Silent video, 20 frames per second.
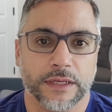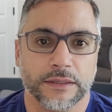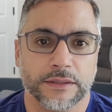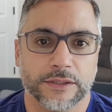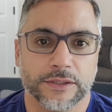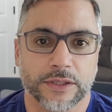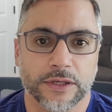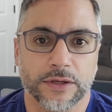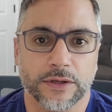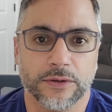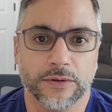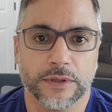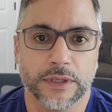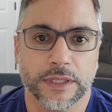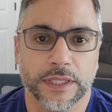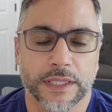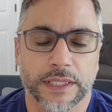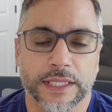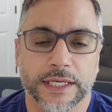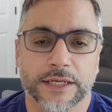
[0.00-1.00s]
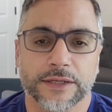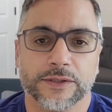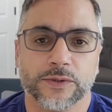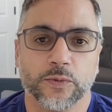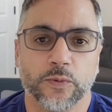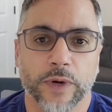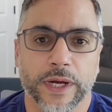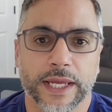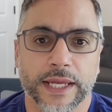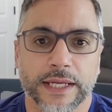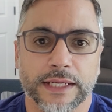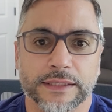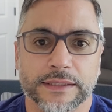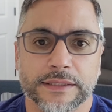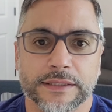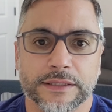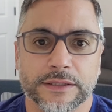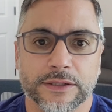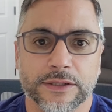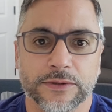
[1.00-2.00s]
So there's ways
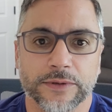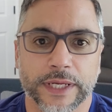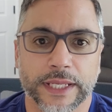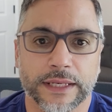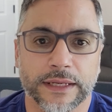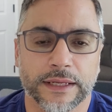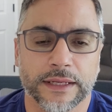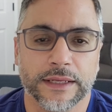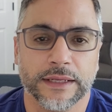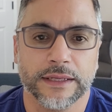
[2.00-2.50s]
to do it.